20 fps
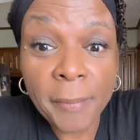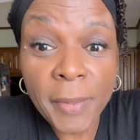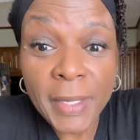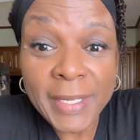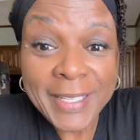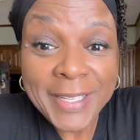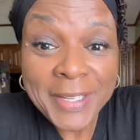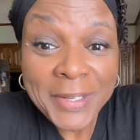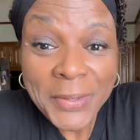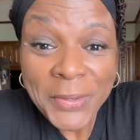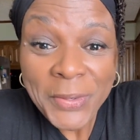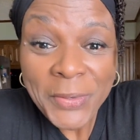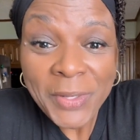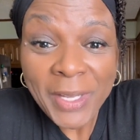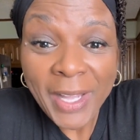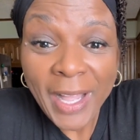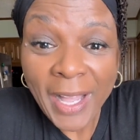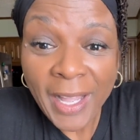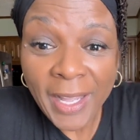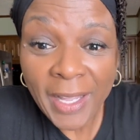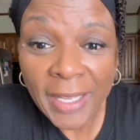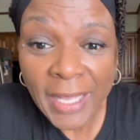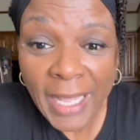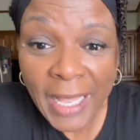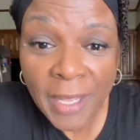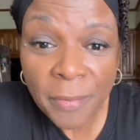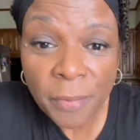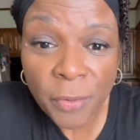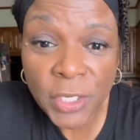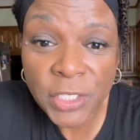But anywho,
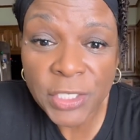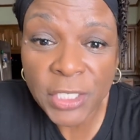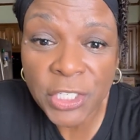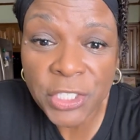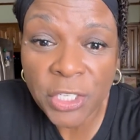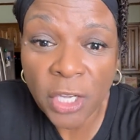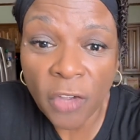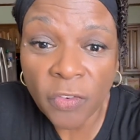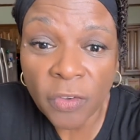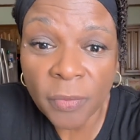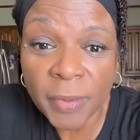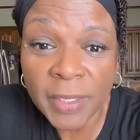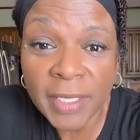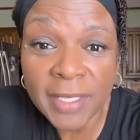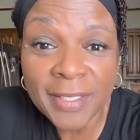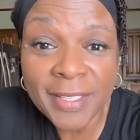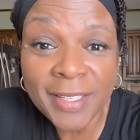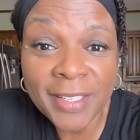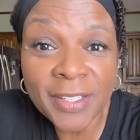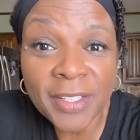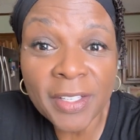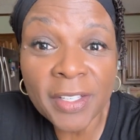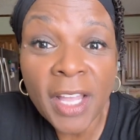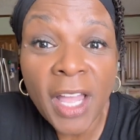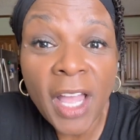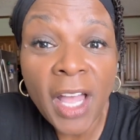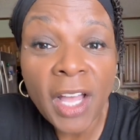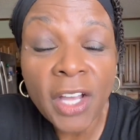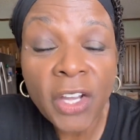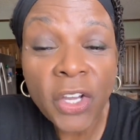I appreciate y'all for being here.
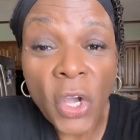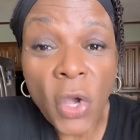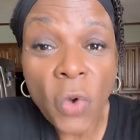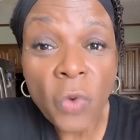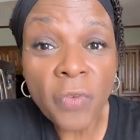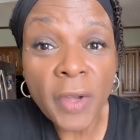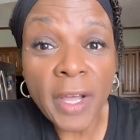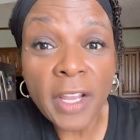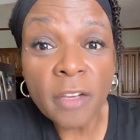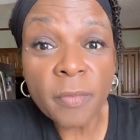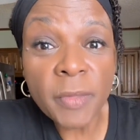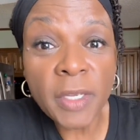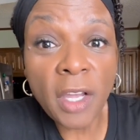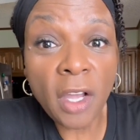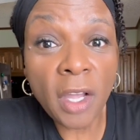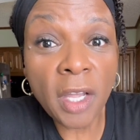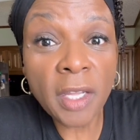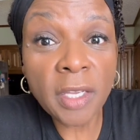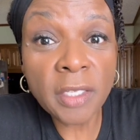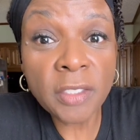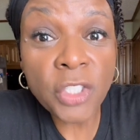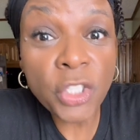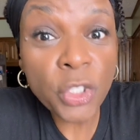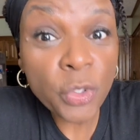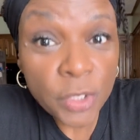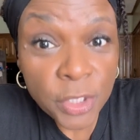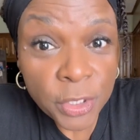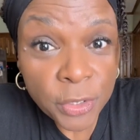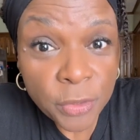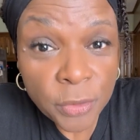Go follow me on
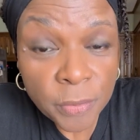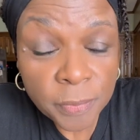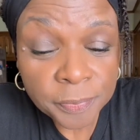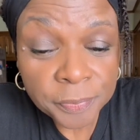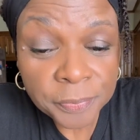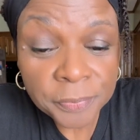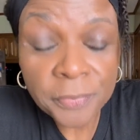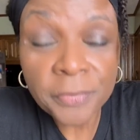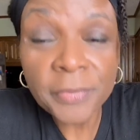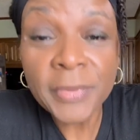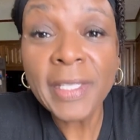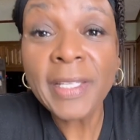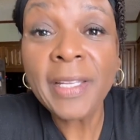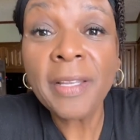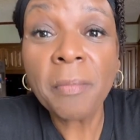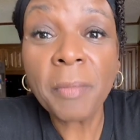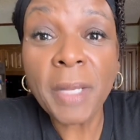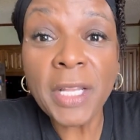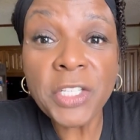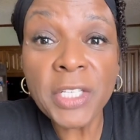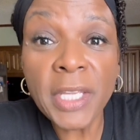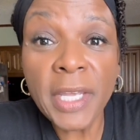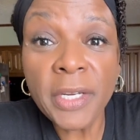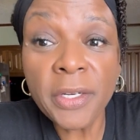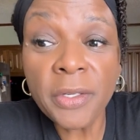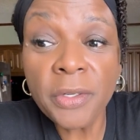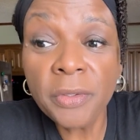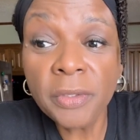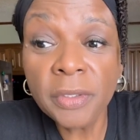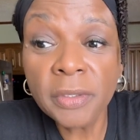YouTube, my
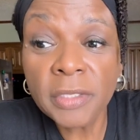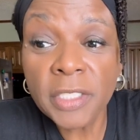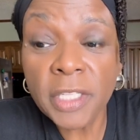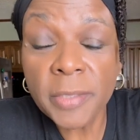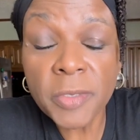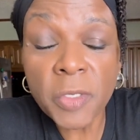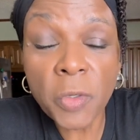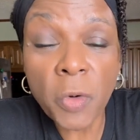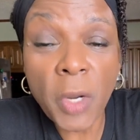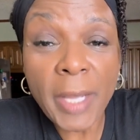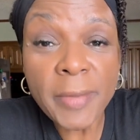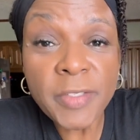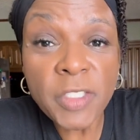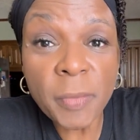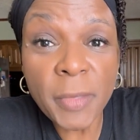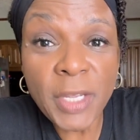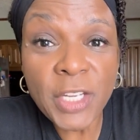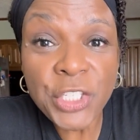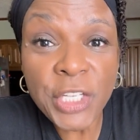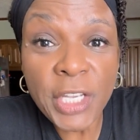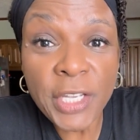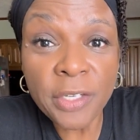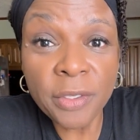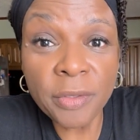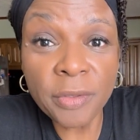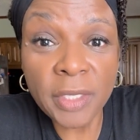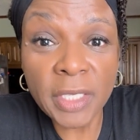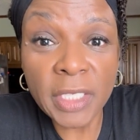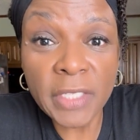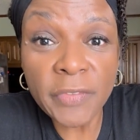channel. Subscribe to my
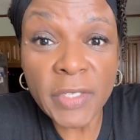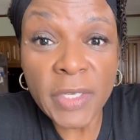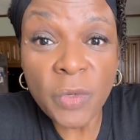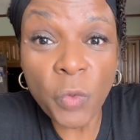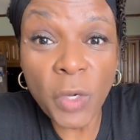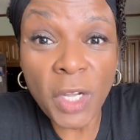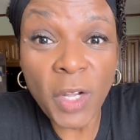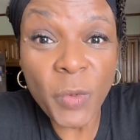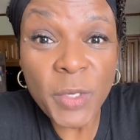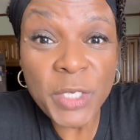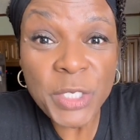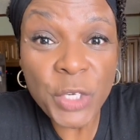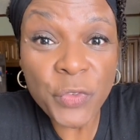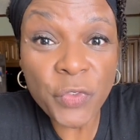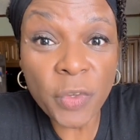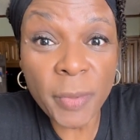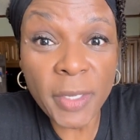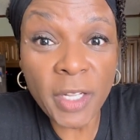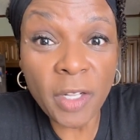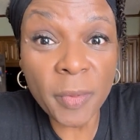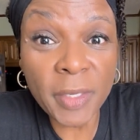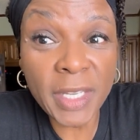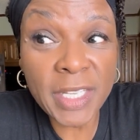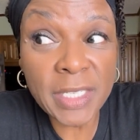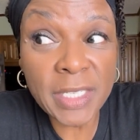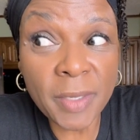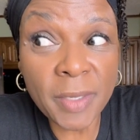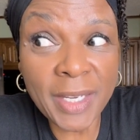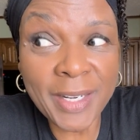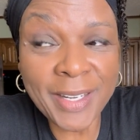channel, Living Well with Jennifer Bell,
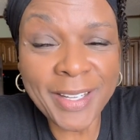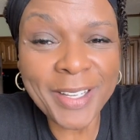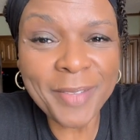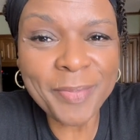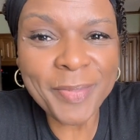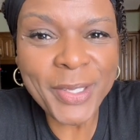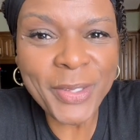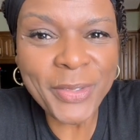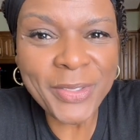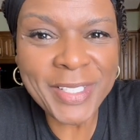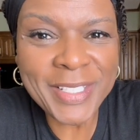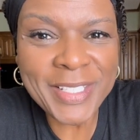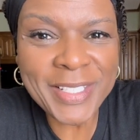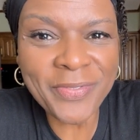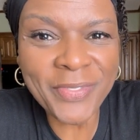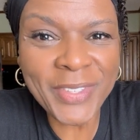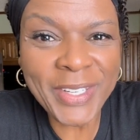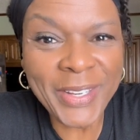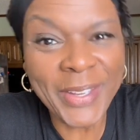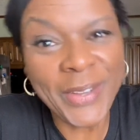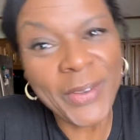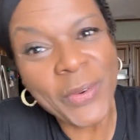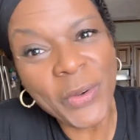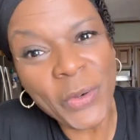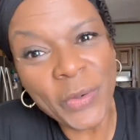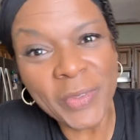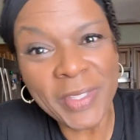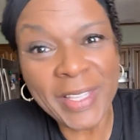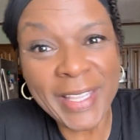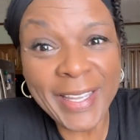I'm gonna upload this video
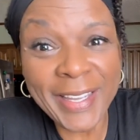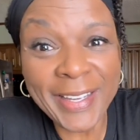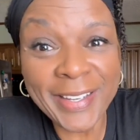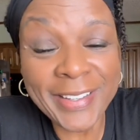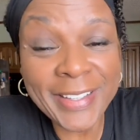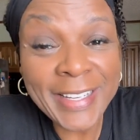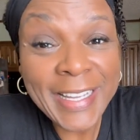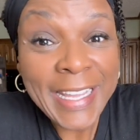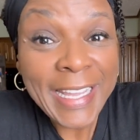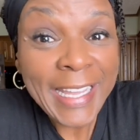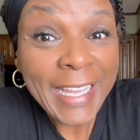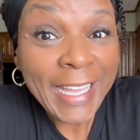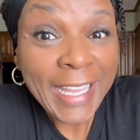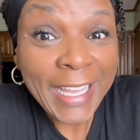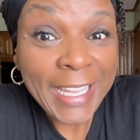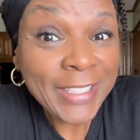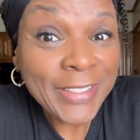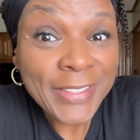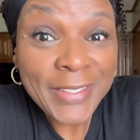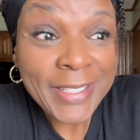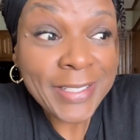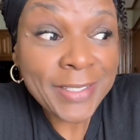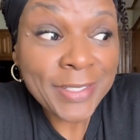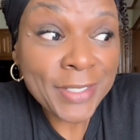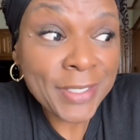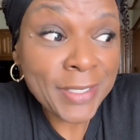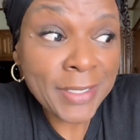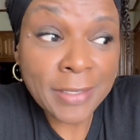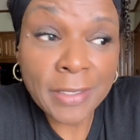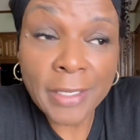over there, and you get
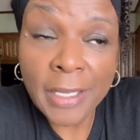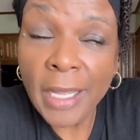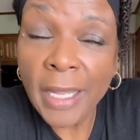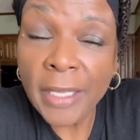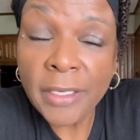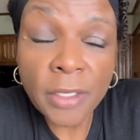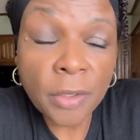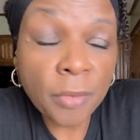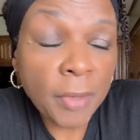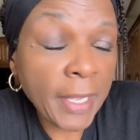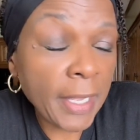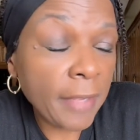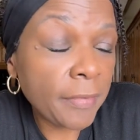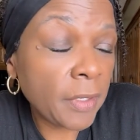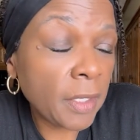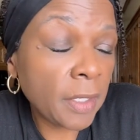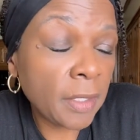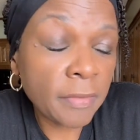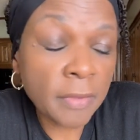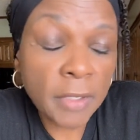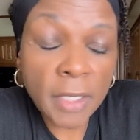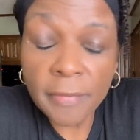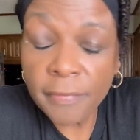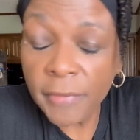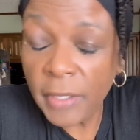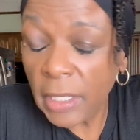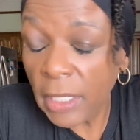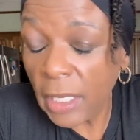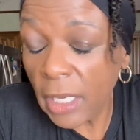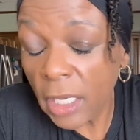to see it. Now, I don't have a
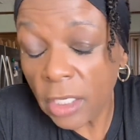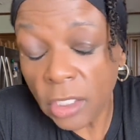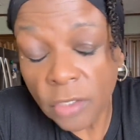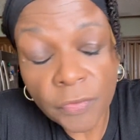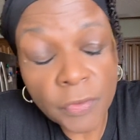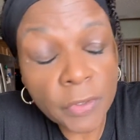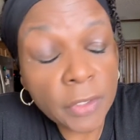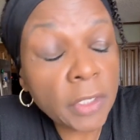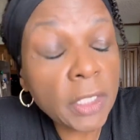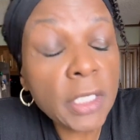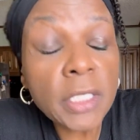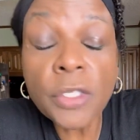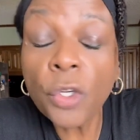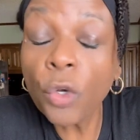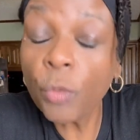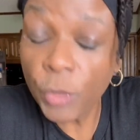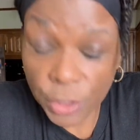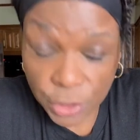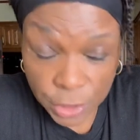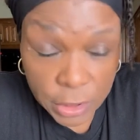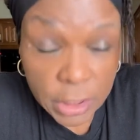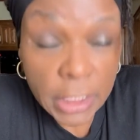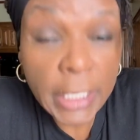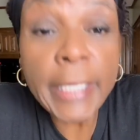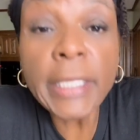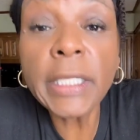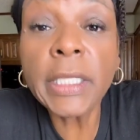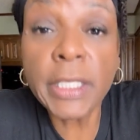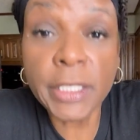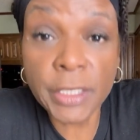videographer. It's gonna be just
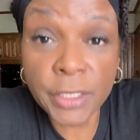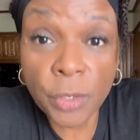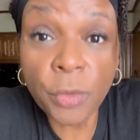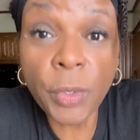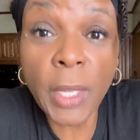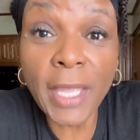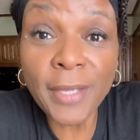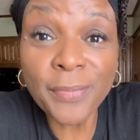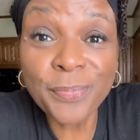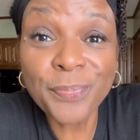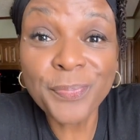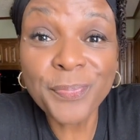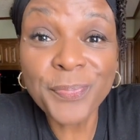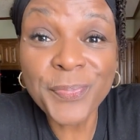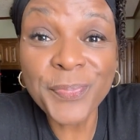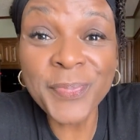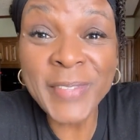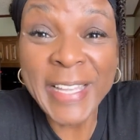like this, okay?